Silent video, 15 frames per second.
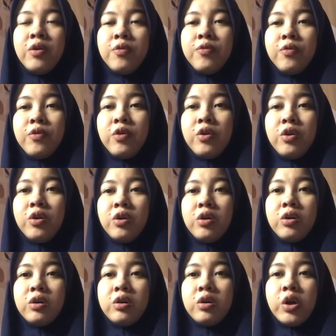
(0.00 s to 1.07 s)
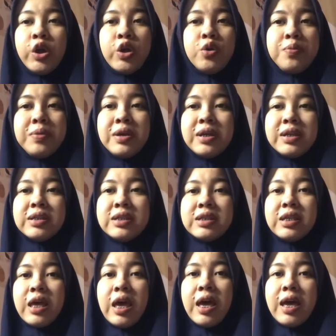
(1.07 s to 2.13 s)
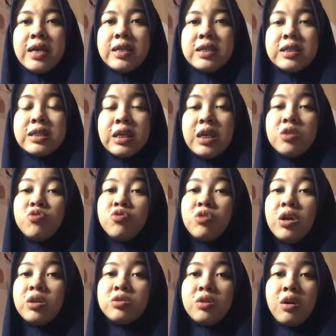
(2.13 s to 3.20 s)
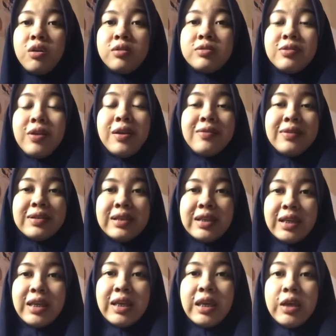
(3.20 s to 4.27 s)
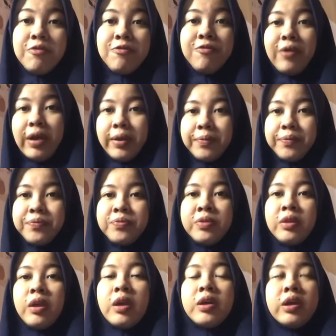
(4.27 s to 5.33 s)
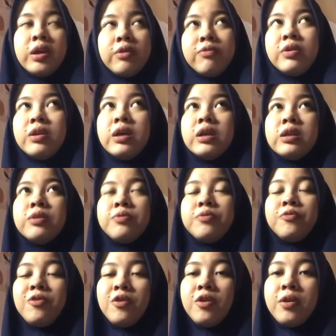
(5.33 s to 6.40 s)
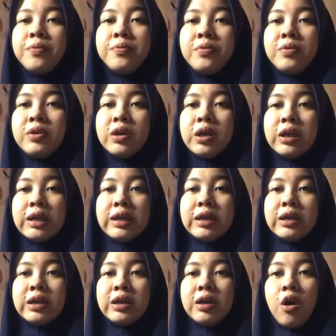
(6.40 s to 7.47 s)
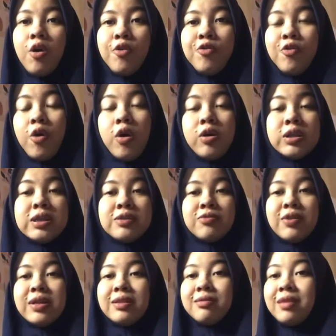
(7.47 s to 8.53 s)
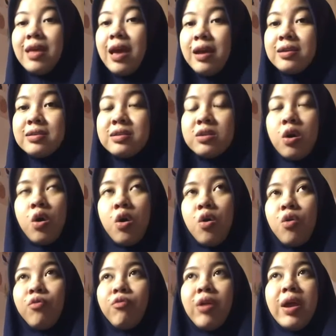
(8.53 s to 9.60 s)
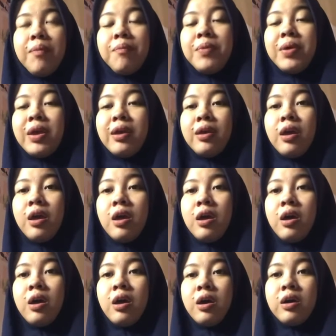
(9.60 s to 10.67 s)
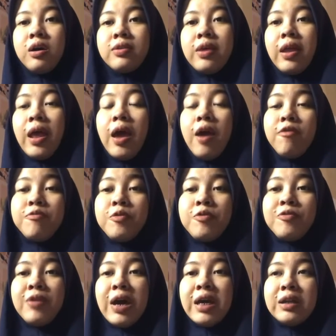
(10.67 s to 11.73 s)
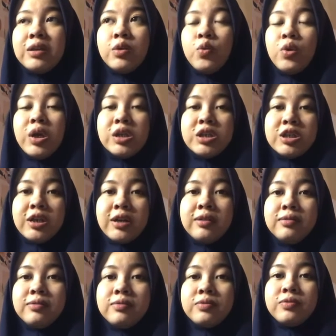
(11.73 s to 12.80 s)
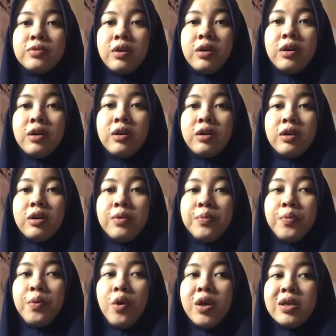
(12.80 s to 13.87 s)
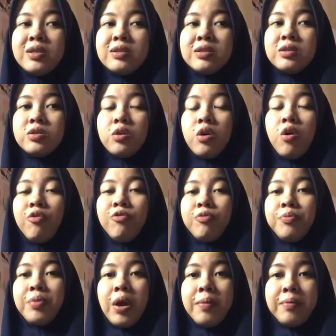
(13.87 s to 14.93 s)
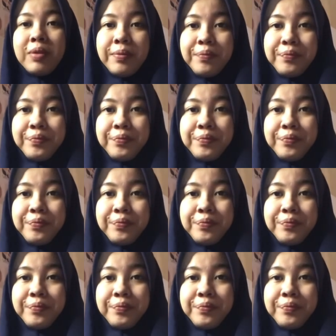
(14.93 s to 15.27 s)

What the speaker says: for humans as instructor directly, in fact, given in the form of on-screen text or graphic that have provide question points of problem.